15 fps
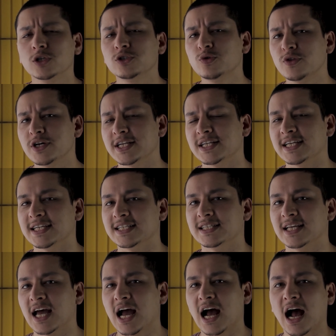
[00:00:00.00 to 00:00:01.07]
What do they
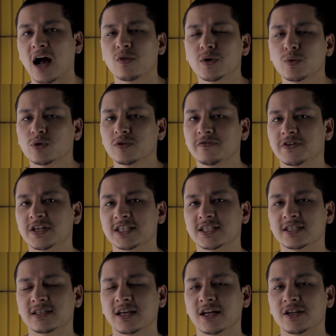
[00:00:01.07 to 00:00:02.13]
need? How they will
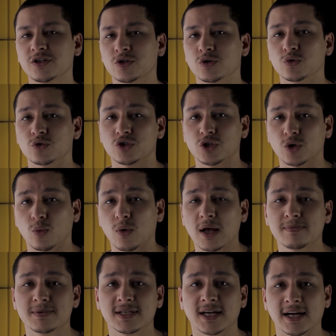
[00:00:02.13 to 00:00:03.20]
visit and use your
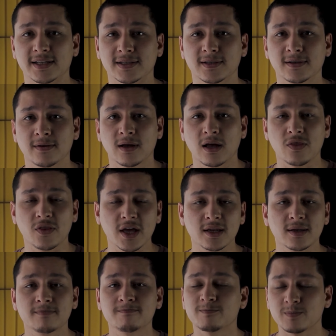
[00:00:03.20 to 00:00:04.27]
website? And
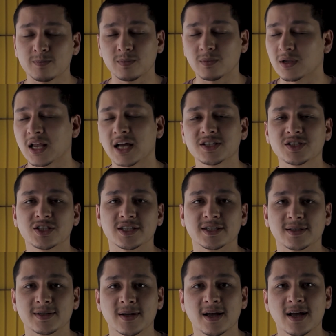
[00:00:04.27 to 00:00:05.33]
then launch
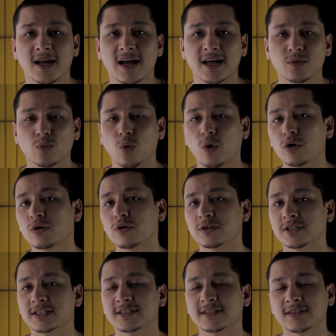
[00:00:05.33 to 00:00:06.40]
it and work
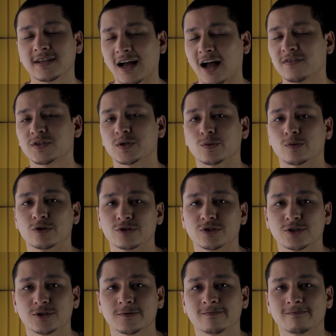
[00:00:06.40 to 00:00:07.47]
on it
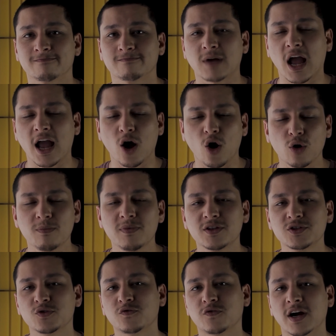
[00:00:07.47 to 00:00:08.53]
afterwards. I hope
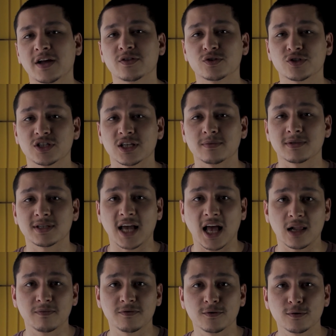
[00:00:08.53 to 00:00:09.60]
that you find those tips
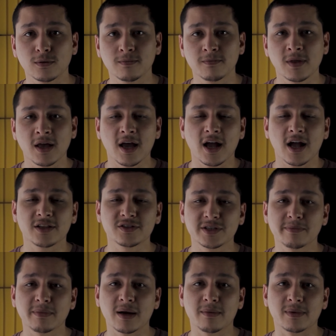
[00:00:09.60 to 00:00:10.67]
helpful, and
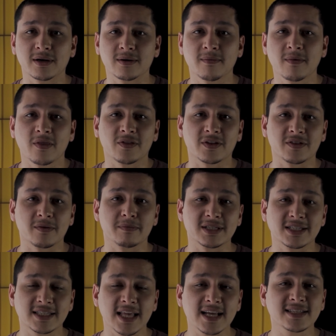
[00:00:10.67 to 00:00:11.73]
remember that the
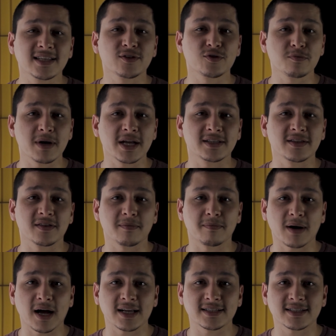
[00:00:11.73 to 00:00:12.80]
mistakes that you made in the
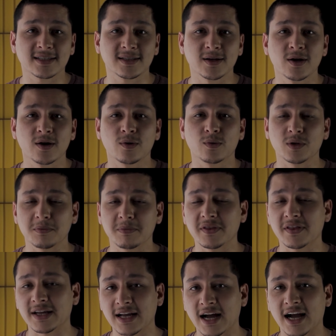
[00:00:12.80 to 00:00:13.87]
past will
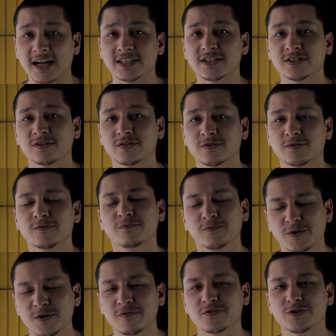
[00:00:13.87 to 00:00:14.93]
be the guide
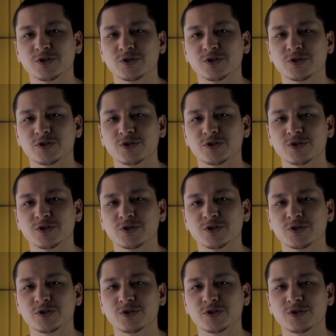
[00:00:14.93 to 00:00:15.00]
for the